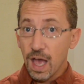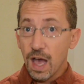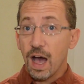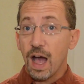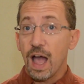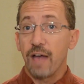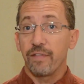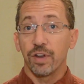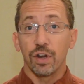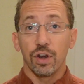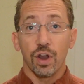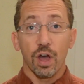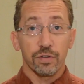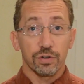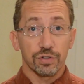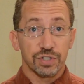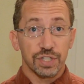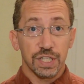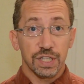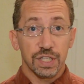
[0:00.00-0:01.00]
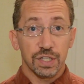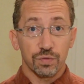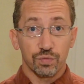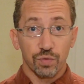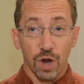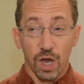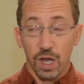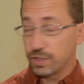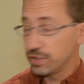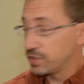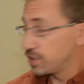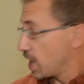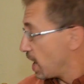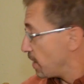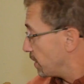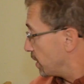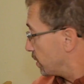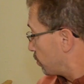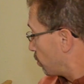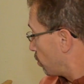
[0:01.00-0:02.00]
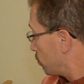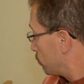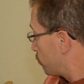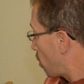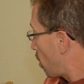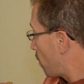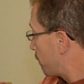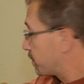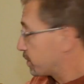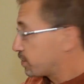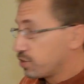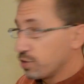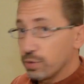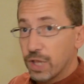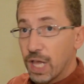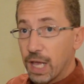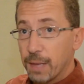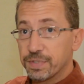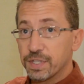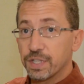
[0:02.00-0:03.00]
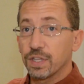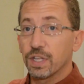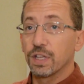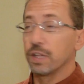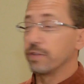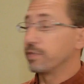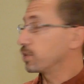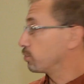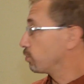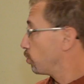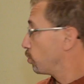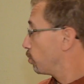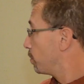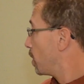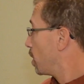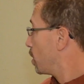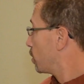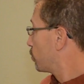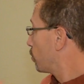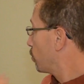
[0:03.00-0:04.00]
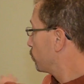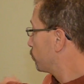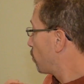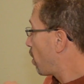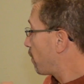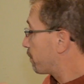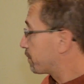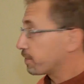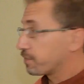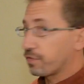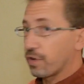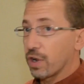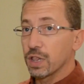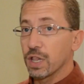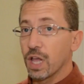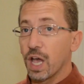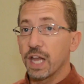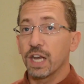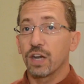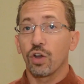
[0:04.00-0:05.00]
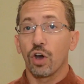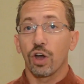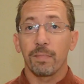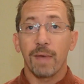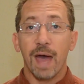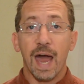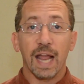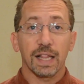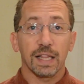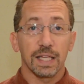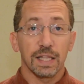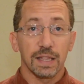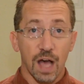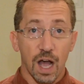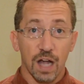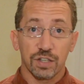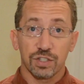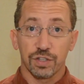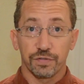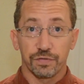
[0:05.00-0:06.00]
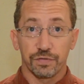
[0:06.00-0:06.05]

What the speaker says: I have another scene that runs that turns off the two lamps in the living room, turns off the front light, and automatically locks the